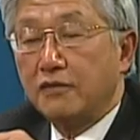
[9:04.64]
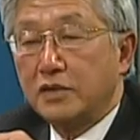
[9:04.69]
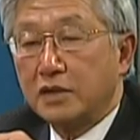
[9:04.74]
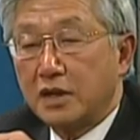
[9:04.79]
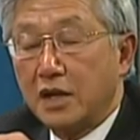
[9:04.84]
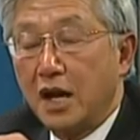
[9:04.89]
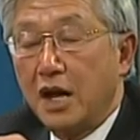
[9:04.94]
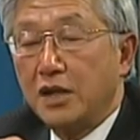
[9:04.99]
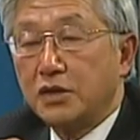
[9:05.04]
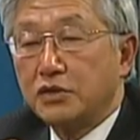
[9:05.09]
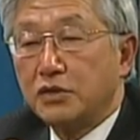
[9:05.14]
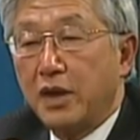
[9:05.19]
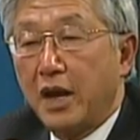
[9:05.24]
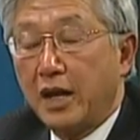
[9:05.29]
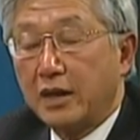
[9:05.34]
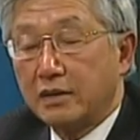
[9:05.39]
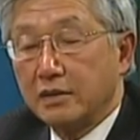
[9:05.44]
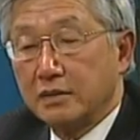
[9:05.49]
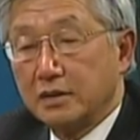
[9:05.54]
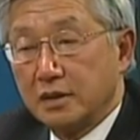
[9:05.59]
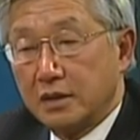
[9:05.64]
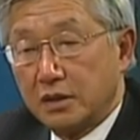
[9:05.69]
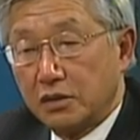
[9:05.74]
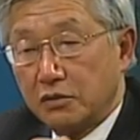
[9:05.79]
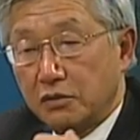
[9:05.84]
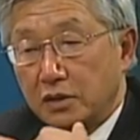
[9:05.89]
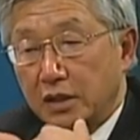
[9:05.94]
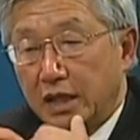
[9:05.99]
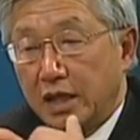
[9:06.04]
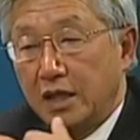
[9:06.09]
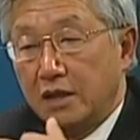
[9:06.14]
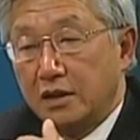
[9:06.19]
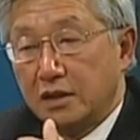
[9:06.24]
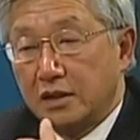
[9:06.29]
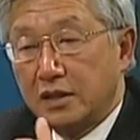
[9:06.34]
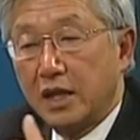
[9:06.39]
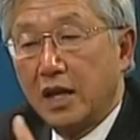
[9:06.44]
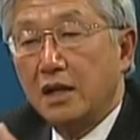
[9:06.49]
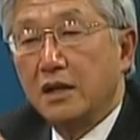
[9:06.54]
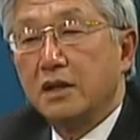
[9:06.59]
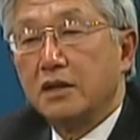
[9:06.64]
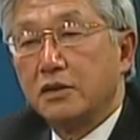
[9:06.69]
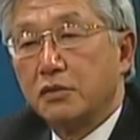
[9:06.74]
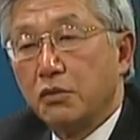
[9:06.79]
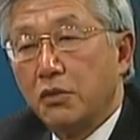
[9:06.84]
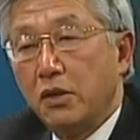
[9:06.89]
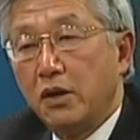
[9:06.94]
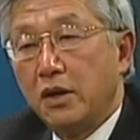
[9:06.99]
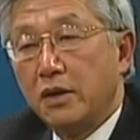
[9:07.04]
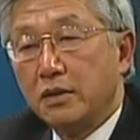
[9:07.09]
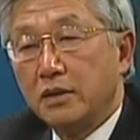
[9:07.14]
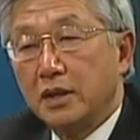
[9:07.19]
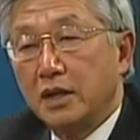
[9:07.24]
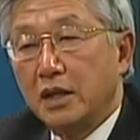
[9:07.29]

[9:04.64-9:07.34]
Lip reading: the contract, you lead the 10-letter word,